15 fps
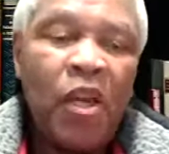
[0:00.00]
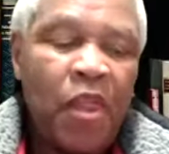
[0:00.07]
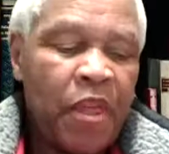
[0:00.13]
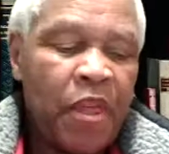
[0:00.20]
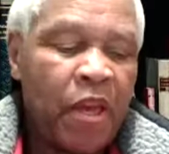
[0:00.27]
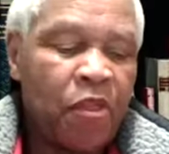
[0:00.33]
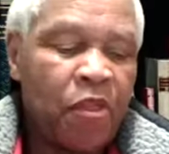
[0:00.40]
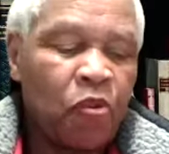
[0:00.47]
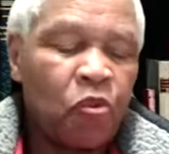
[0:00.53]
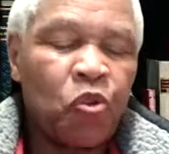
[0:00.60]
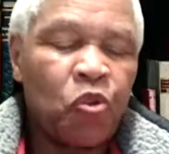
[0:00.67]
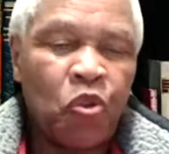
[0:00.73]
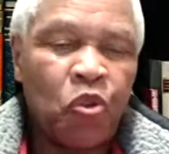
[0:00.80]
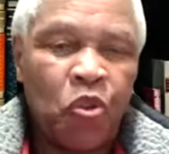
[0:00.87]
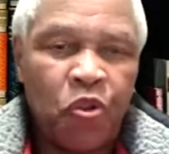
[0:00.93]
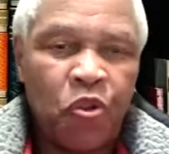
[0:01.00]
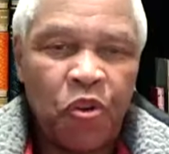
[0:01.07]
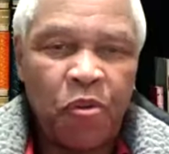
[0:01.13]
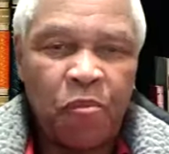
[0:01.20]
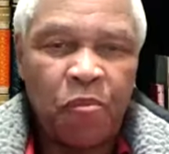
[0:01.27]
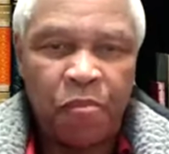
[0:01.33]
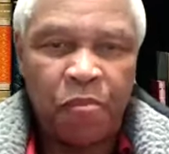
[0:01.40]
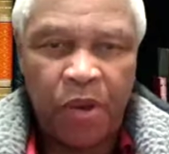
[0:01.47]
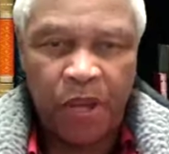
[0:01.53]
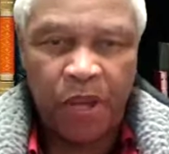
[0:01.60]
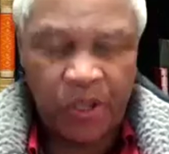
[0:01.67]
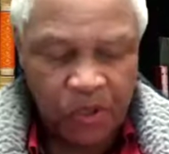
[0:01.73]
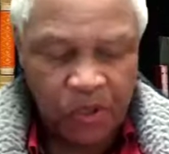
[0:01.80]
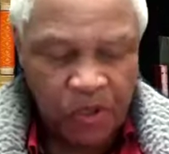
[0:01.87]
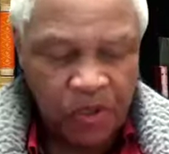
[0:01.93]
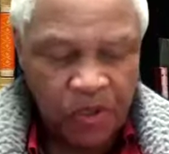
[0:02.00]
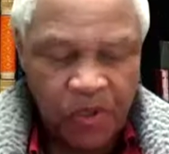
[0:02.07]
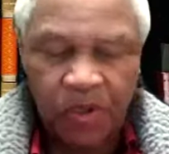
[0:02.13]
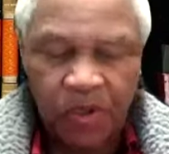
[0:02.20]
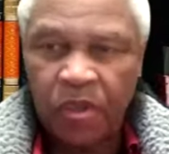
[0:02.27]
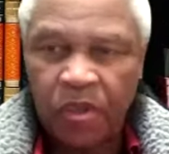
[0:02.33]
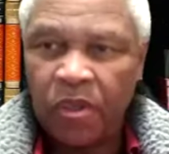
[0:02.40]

There are those three persons.